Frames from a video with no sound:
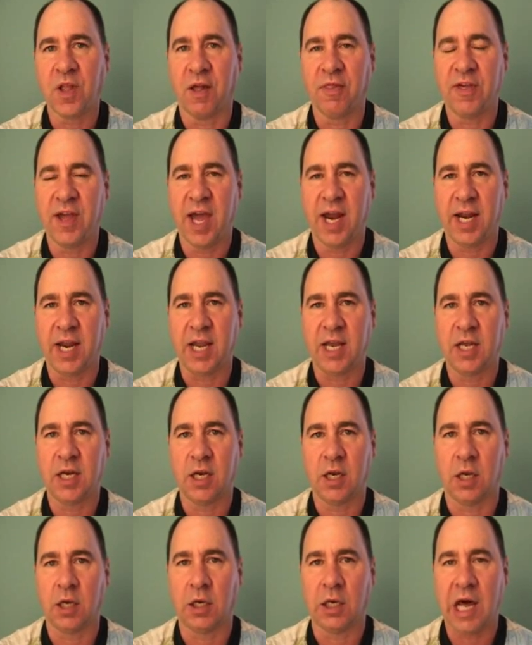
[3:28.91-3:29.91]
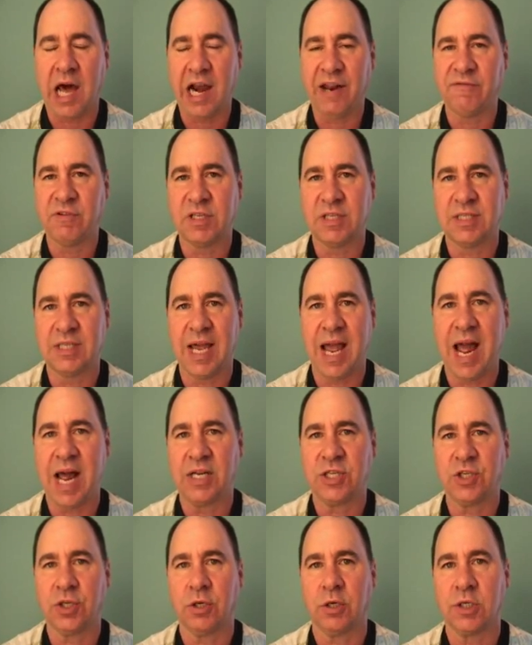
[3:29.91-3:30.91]
that in a lot of
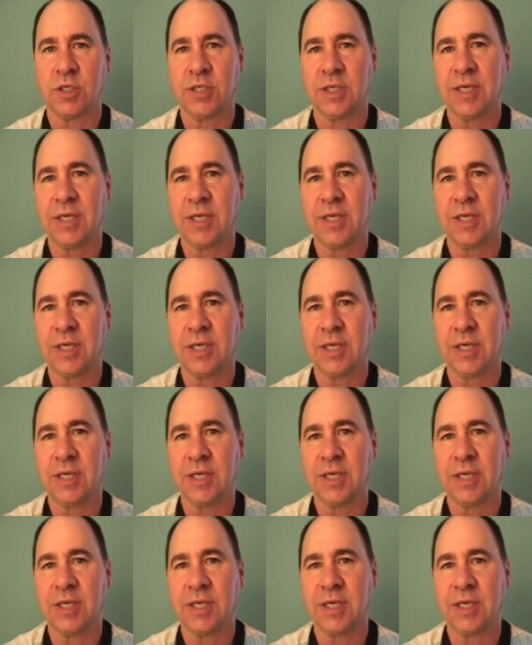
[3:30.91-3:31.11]
disasters,